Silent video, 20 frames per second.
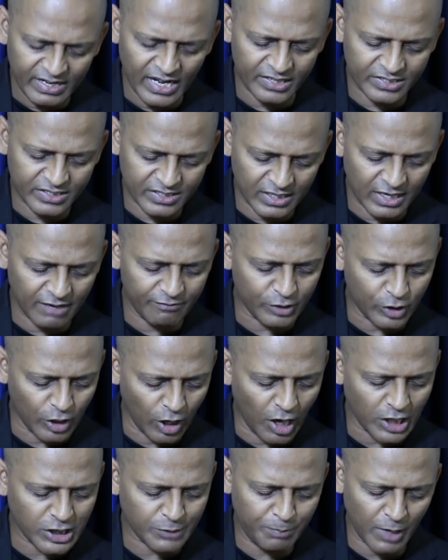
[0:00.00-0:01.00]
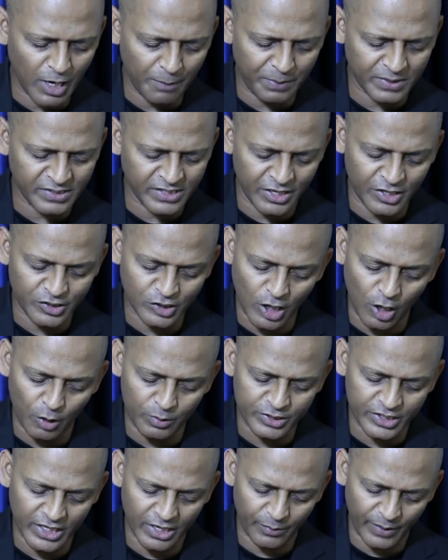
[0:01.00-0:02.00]
had served God's purpose in his
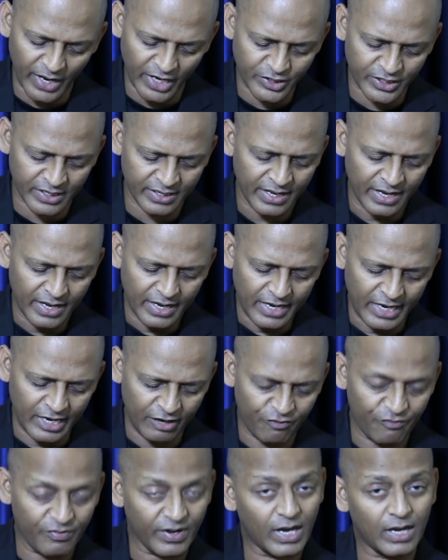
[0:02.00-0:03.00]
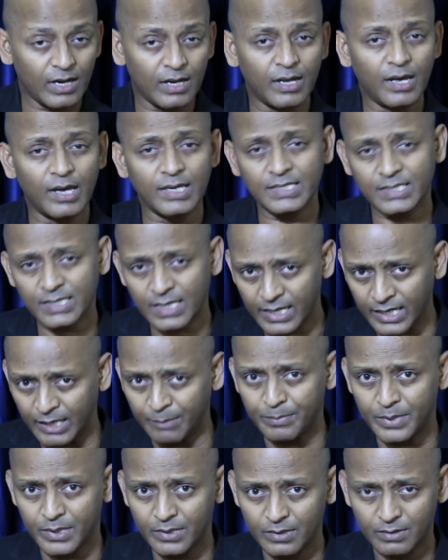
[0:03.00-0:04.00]
own generation, he fell
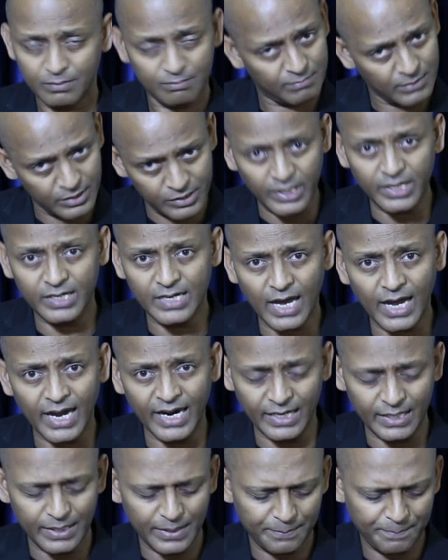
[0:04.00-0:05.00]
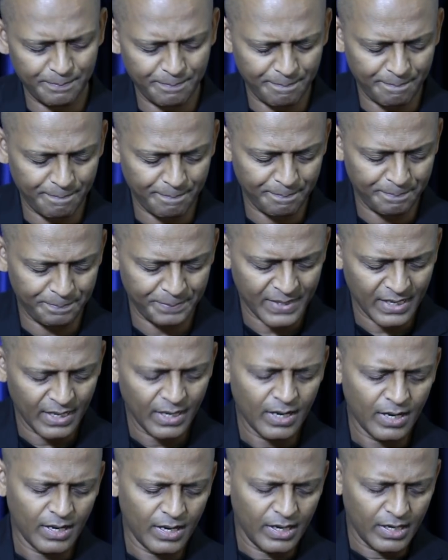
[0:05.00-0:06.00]
asleep. So he died.
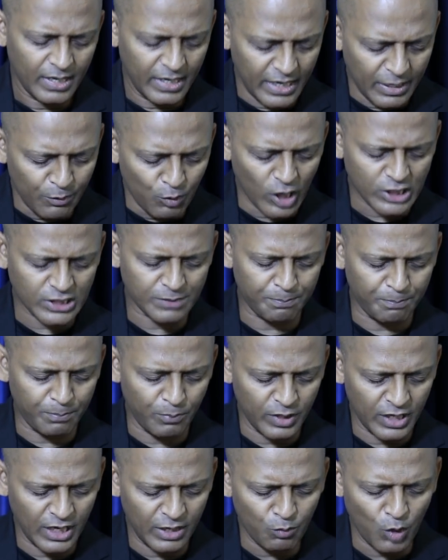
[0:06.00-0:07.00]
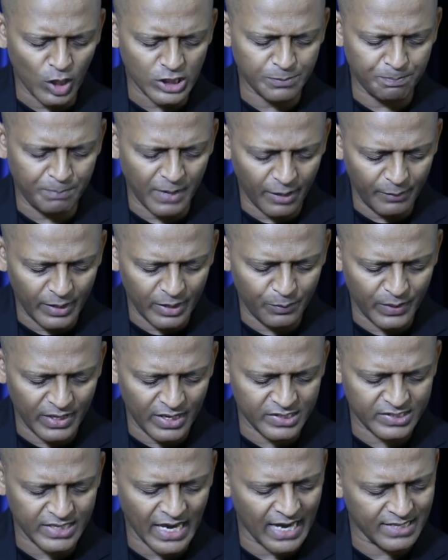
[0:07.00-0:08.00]
He was buried with
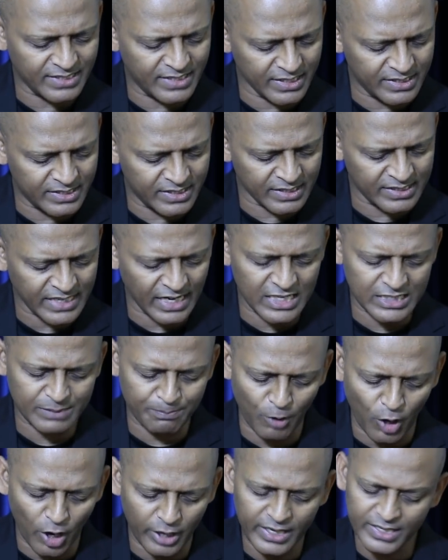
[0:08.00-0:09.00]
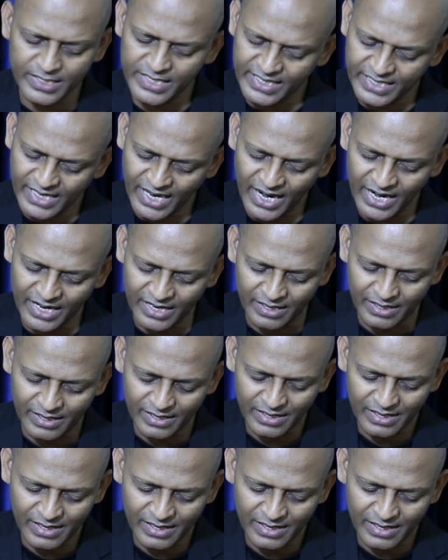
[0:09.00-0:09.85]
his ancestors, and his body decayed.